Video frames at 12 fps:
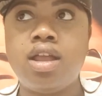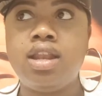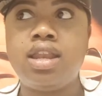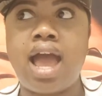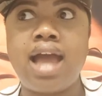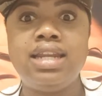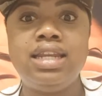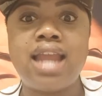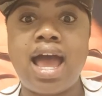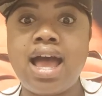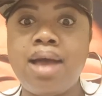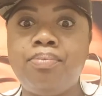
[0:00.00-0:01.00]

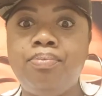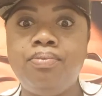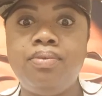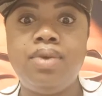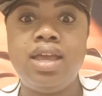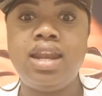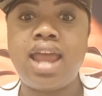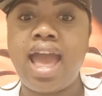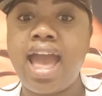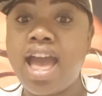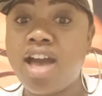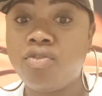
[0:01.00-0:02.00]

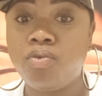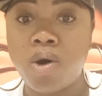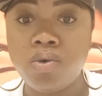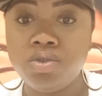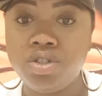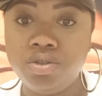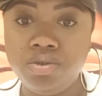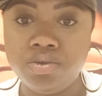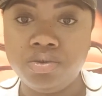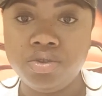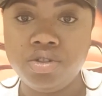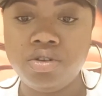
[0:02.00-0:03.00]
99.5 won't
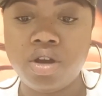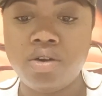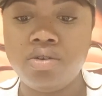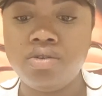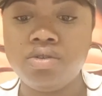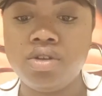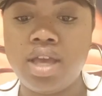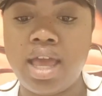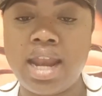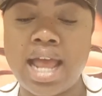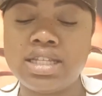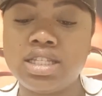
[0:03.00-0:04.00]
do, you know.
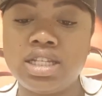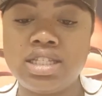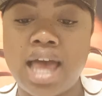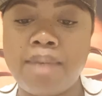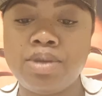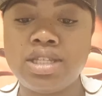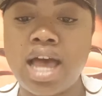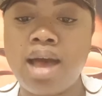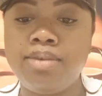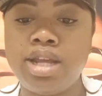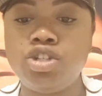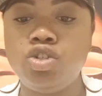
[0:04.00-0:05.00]
And that's the type of
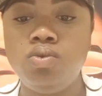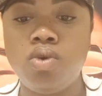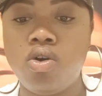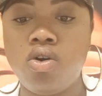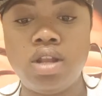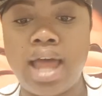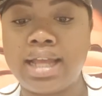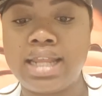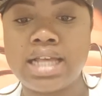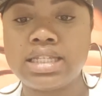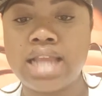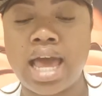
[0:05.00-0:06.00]
time that you were on. Like,
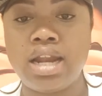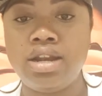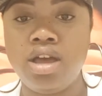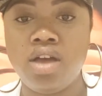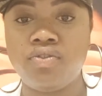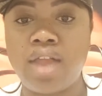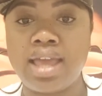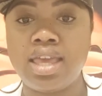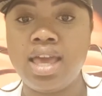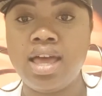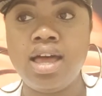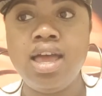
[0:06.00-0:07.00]
that's not enough. Like,
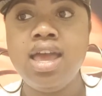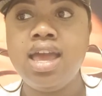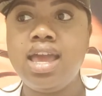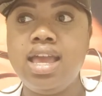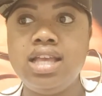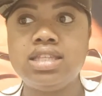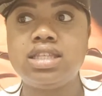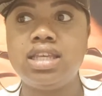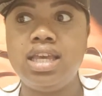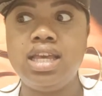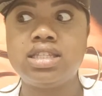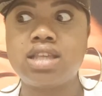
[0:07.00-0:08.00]
yeah,
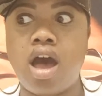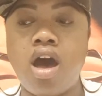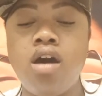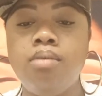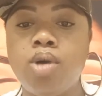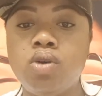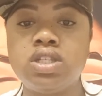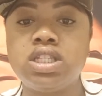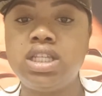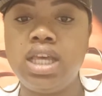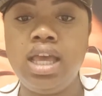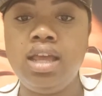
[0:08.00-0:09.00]
it's
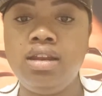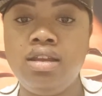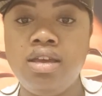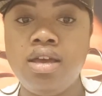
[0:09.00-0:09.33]
almost 10,